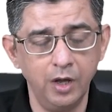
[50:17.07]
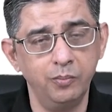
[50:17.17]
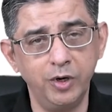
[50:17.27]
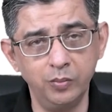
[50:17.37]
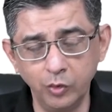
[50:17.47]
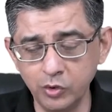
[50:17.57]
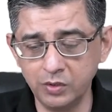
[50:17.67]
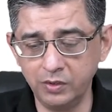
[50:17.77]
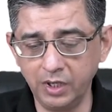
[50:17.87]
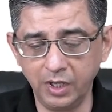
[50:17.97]
But most
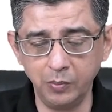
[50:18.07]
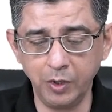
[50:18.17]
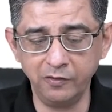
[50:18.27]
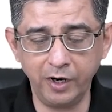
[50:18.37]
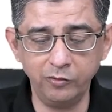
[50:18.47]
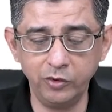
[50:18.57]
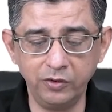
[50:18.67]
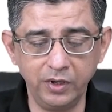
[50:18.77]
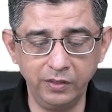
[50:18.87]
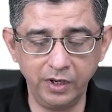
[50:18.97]
of the time I would
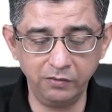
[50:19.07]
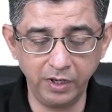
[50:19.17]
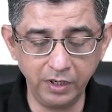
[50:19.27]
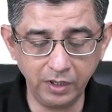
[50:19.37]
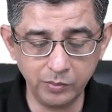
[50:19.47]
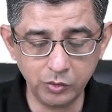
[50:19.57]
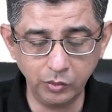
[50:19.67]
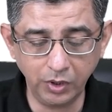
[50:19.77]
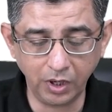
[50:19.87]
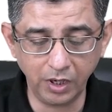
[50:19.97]
say that when it comes
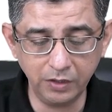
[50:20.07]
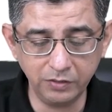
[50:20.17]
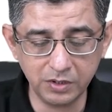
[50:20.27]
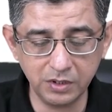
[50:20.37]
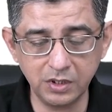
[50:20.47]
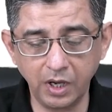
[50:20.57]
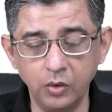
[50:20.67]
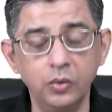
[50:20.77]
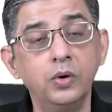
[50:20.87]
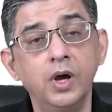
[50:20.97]
to trolley versus
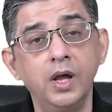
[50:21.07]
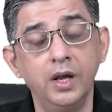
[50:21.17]
TACO,